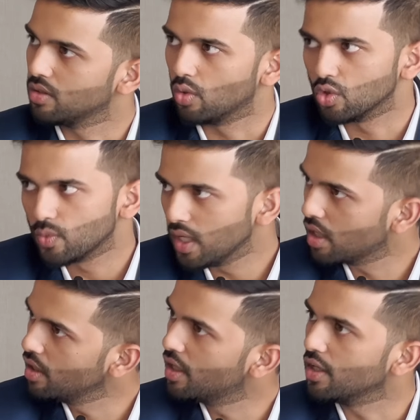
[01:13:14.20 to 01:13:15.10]
Those will
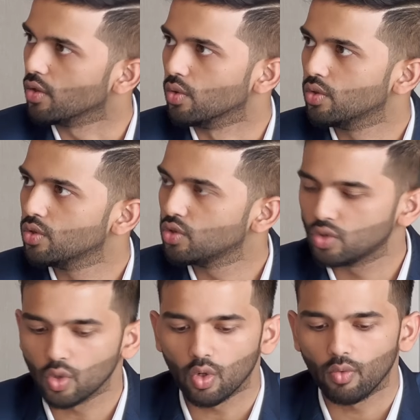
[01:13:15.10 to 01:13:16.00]
continue.
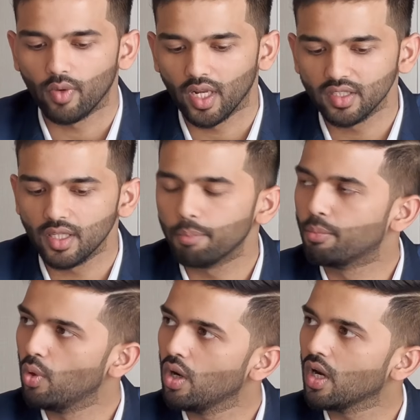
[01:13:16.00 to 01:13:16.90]
So when I say
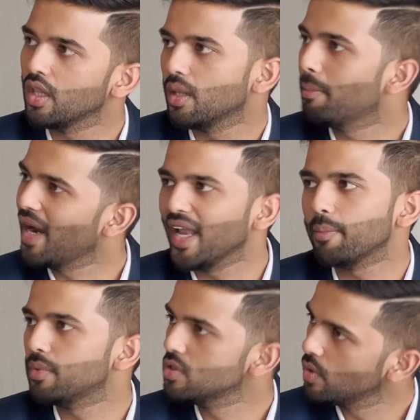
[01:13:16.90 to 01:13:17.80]
bull run, the bad
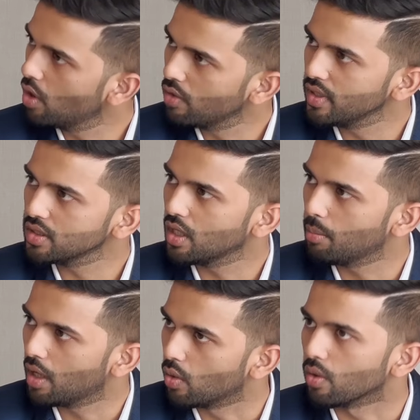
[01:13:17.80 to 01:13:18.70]
apples will always
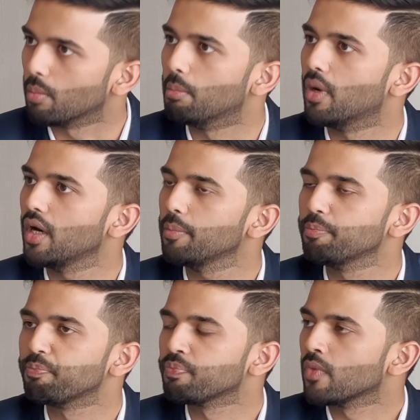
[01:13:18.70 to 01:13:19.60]
come out.
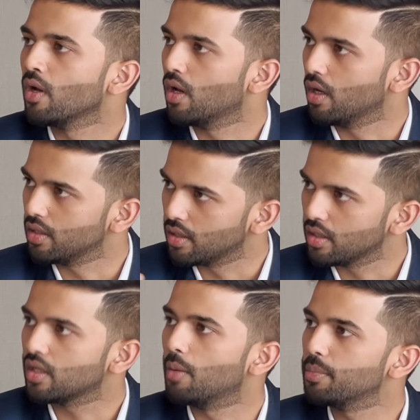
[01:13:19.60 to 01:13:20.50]
But
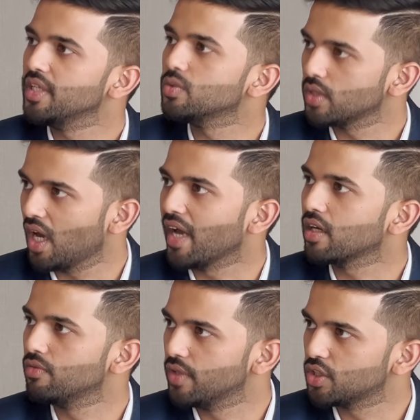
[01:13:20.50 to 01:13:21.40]
companies with
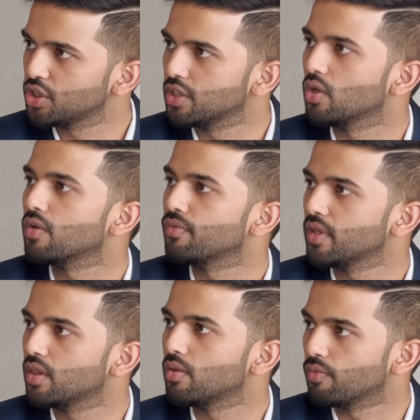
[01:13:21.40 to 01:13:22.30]
high conviction or
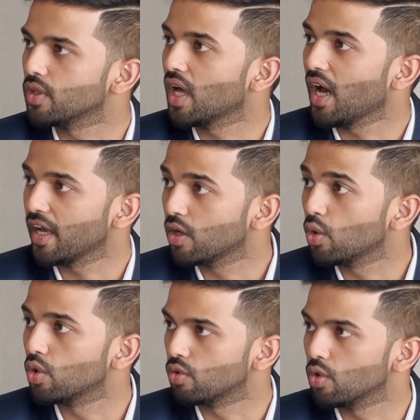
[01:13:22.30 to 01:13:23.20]
with high
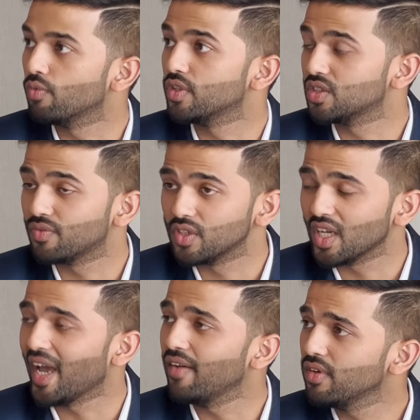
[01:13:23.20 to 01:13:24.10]
growth,
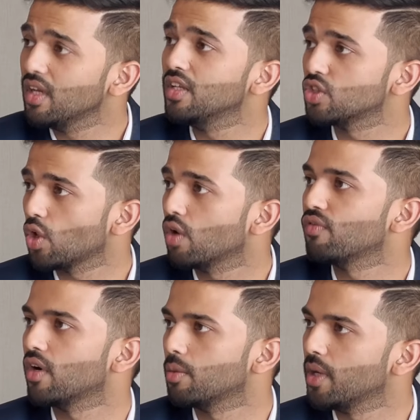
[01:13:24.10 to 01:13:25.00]
which have really
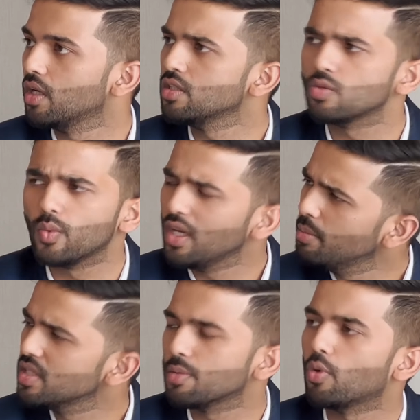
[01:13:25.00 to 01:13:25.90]
strong fundamentals
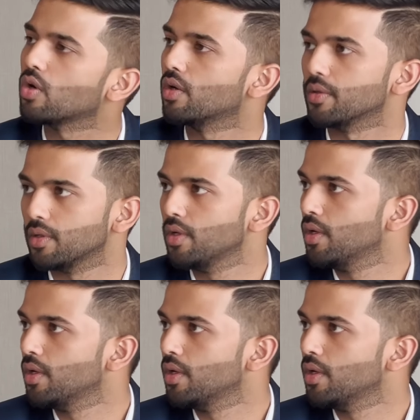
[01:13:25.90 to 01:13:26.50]
will be supported.